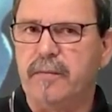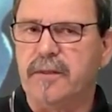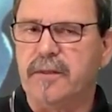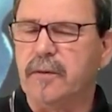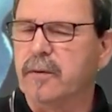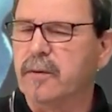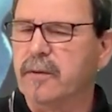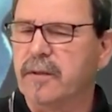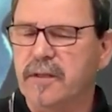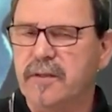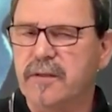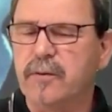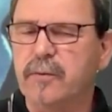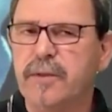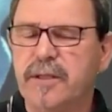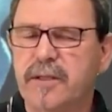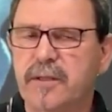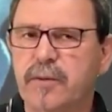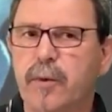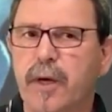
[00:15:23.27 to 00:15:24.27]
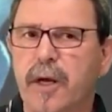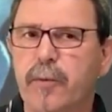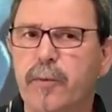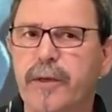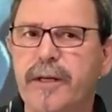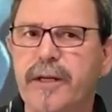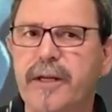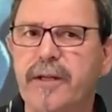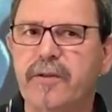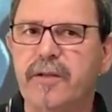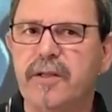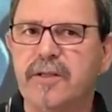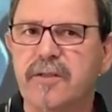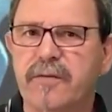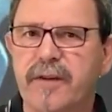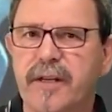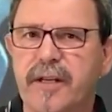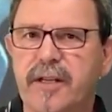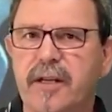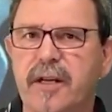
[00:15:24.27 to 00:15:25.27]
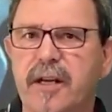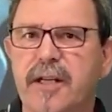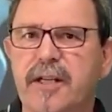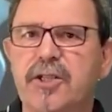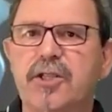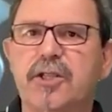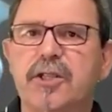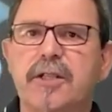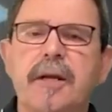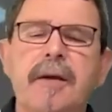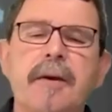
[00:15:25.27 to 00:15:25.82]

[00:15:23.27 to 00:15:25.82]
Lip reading: So and that's the reason why we need this ventilation